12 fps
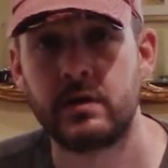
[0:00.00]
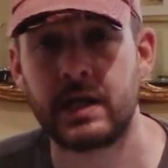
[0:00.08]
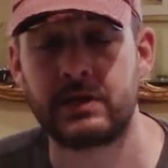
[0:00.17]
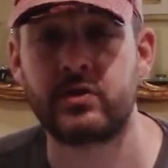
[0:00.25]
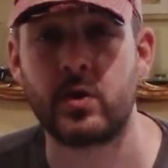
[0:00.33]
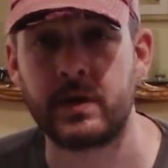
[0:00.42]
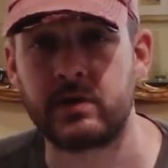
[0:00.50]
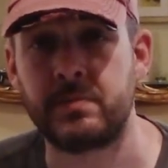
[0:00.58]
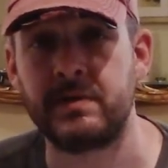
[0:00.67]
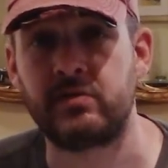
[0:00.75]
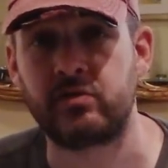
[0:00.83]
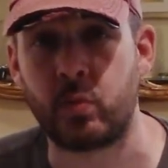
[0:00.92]
that's going to
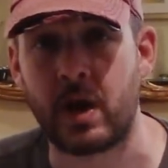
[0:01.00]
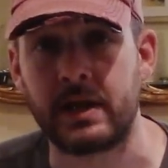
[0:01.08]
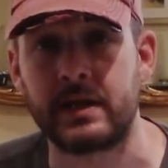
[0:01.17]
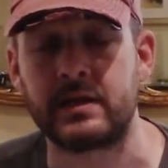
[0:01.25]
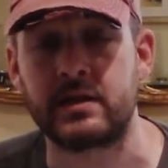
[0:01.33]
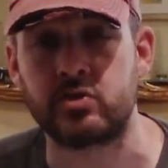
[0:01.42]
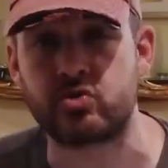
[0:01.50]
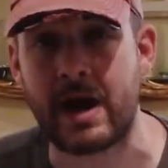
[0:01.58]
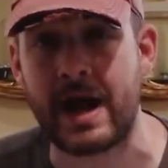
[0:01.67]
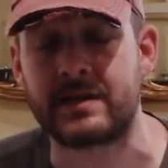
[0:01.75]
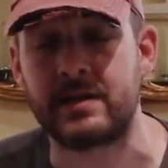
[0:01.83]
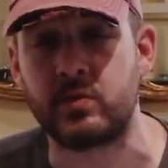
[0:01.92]
be swelling and
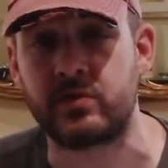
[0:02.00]
contracting